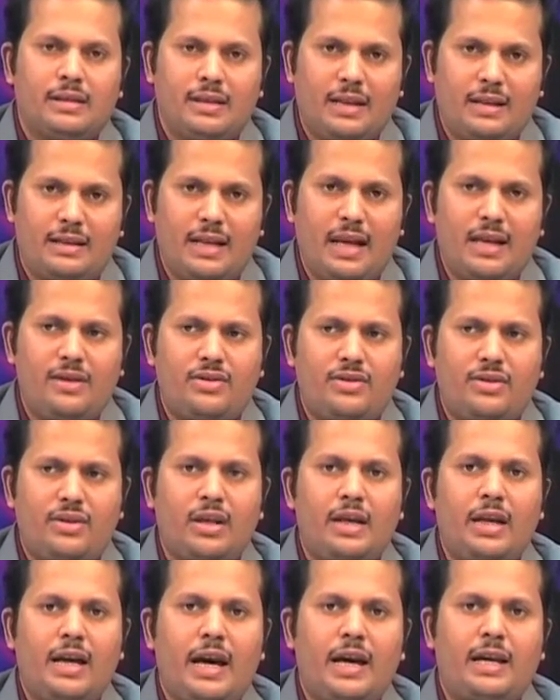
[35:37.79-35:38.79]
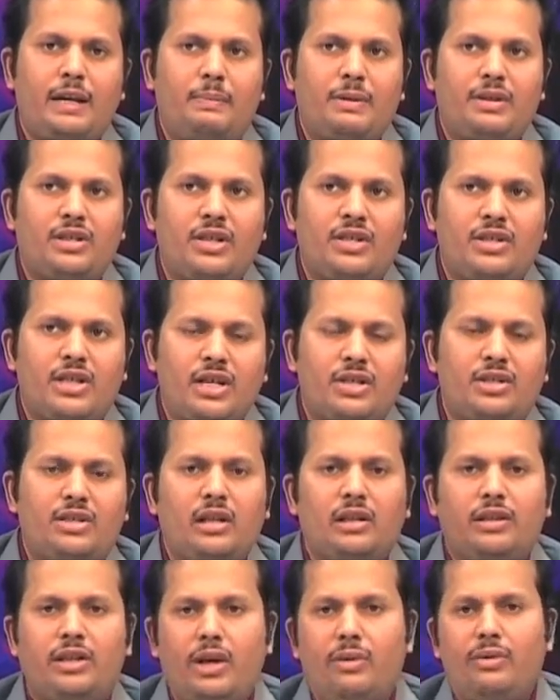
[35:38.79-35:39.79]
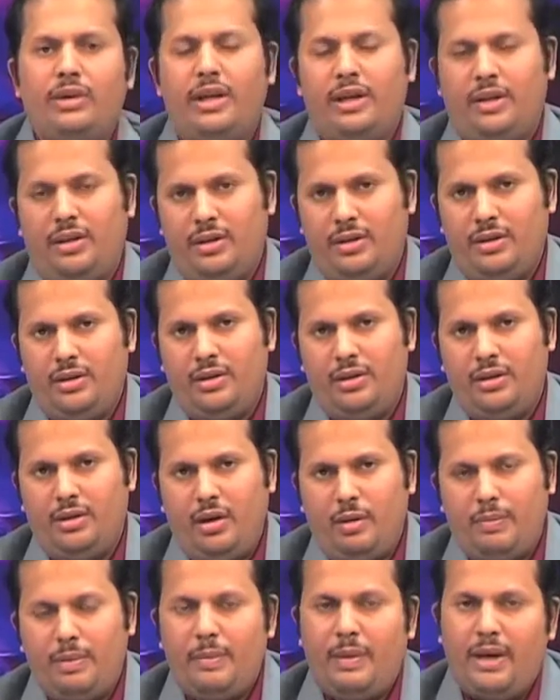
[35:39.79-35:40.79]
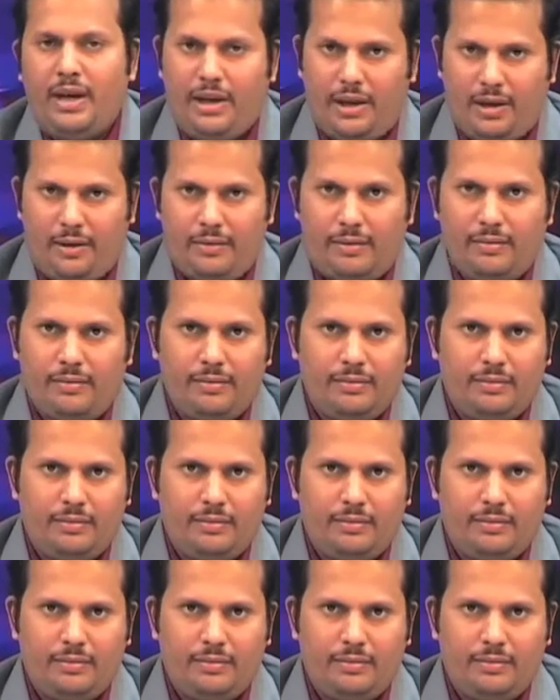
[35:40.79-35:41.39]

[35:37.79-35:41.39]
suggests a representational theory of a meaning.